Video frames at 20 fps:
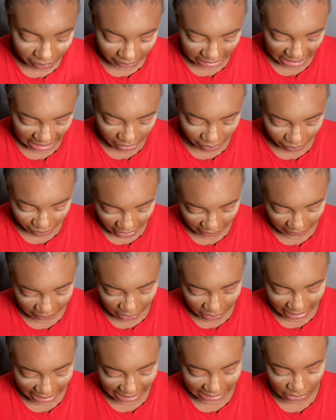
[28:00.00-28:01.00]
Now, if you
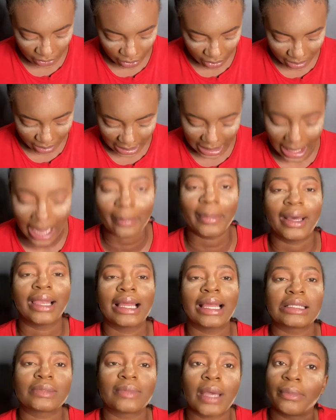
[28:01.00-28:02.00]
guys know me,
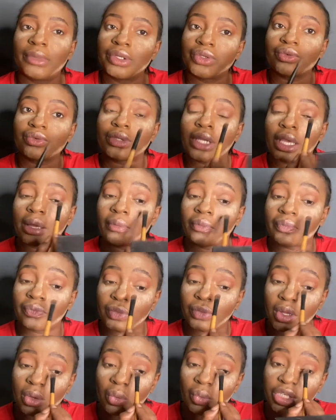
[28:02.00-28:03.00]
Amala is my middle name,
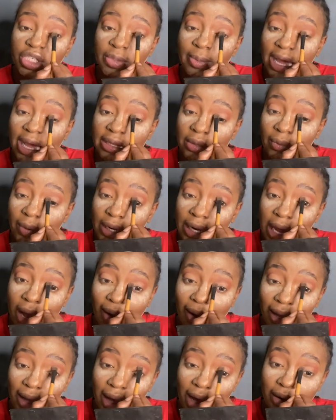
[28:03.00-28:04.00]
which, by the way, now
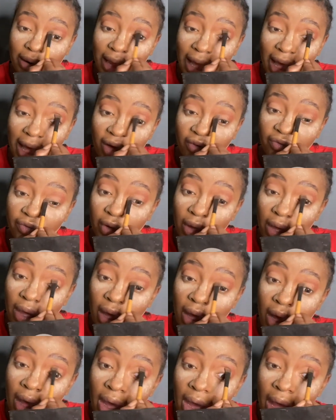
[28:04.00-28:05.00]
I can't have.
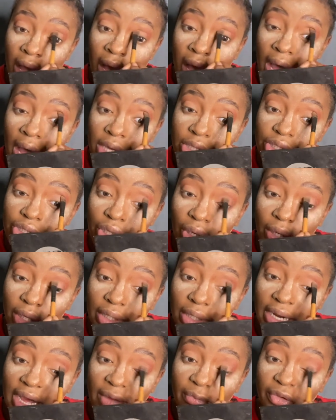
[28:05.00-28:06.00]
So it
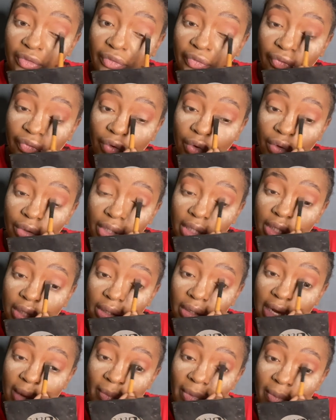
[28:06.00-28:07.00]
could have been food. It
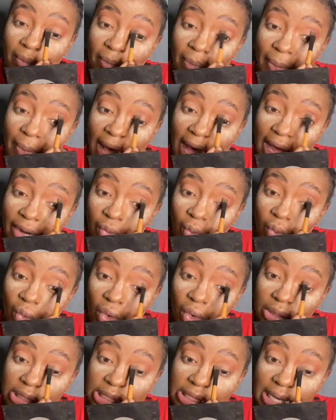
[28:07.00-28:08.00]
could have been bad
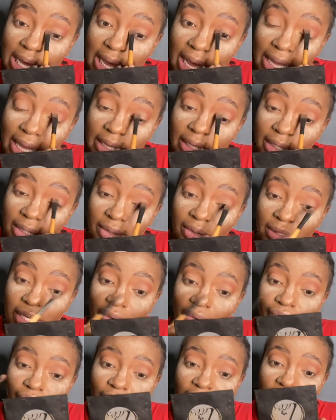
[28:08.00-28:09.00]
water. It could
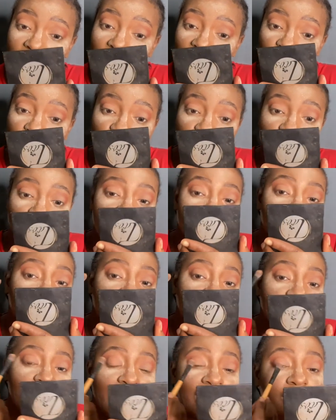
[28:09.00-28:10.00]
have really and truly
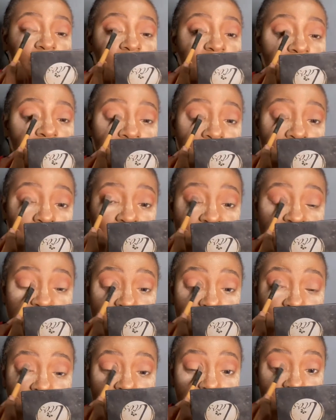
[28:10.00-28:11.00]
been anything I
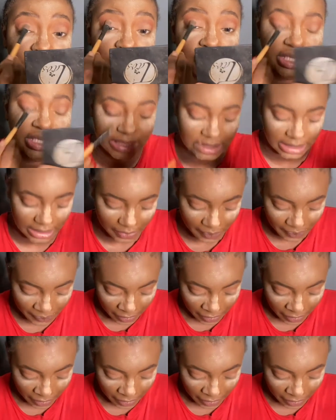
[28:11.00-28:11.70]
basically ingested.